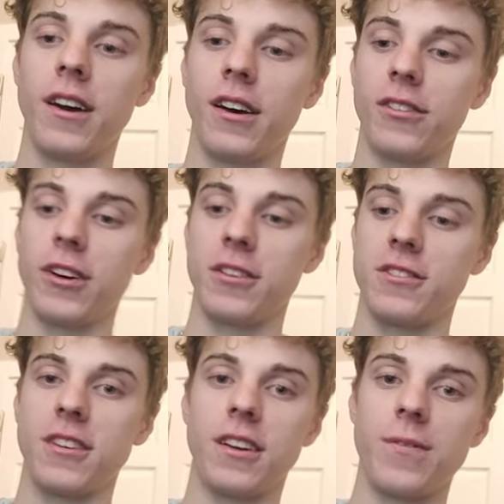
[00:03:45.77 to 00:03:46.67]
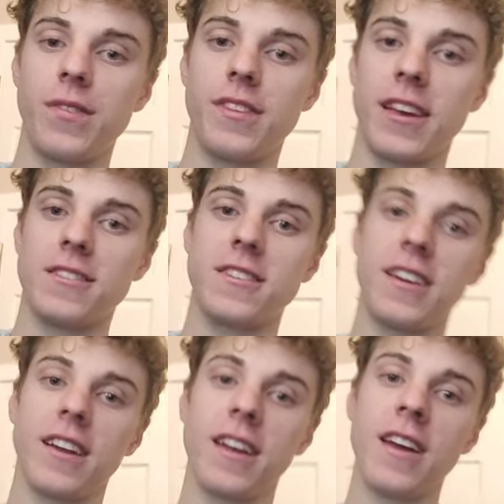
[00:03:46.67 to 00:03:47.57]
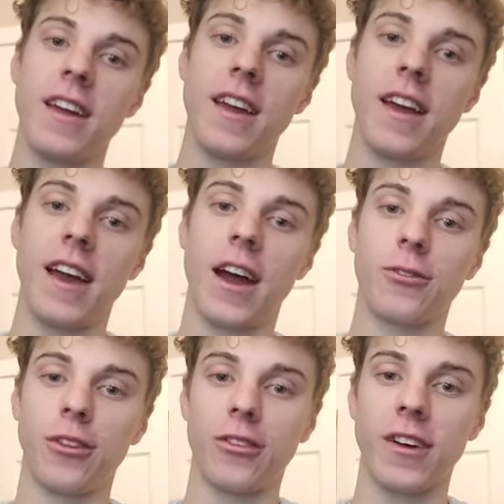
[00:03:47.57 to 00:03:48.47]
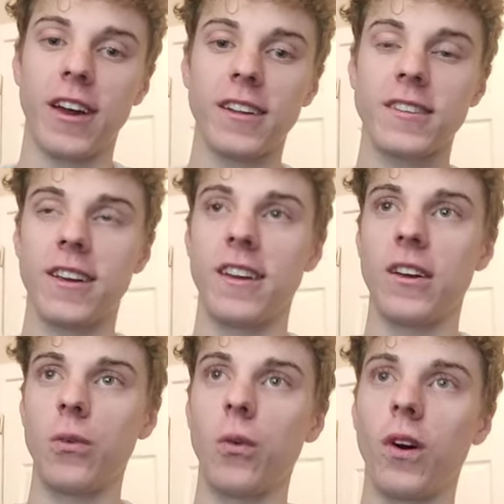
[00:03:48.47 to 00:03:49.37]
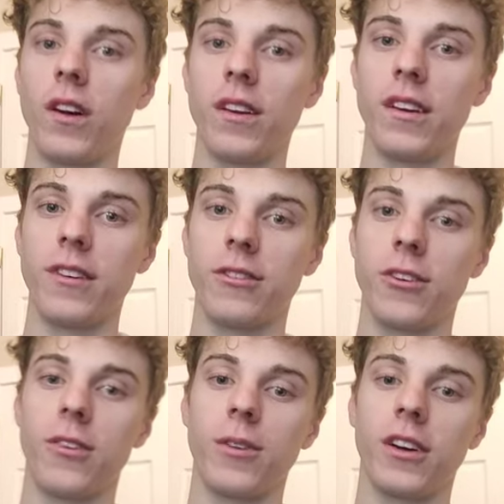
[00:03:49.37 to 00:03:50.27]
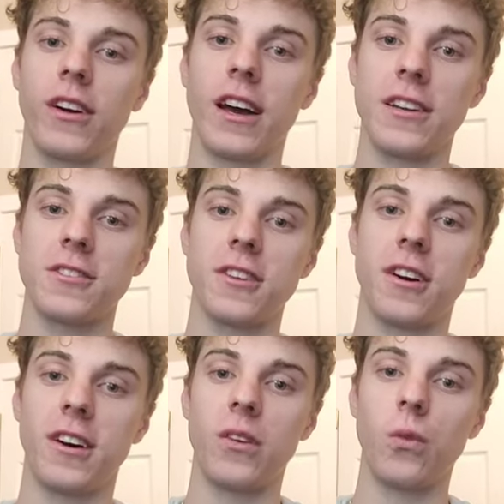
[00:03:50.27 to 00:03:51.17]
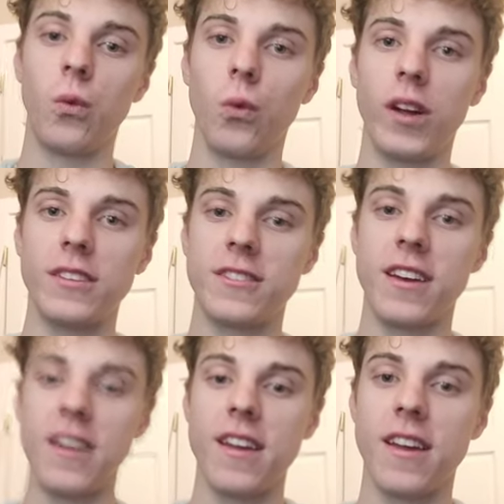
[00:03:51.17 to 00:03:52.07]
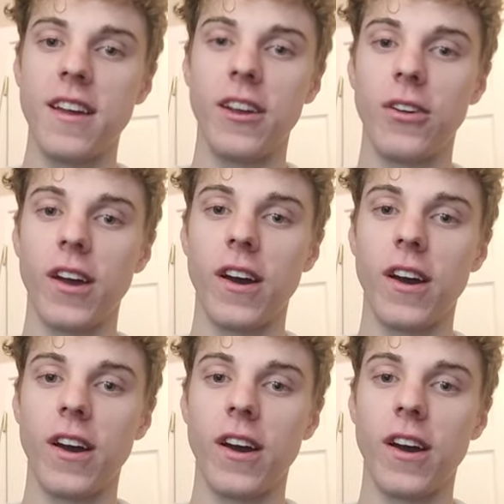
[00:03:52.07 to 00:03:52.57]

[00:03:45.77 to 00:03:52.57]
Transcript: of us testing after the fact and one from class on Wednesday. Here they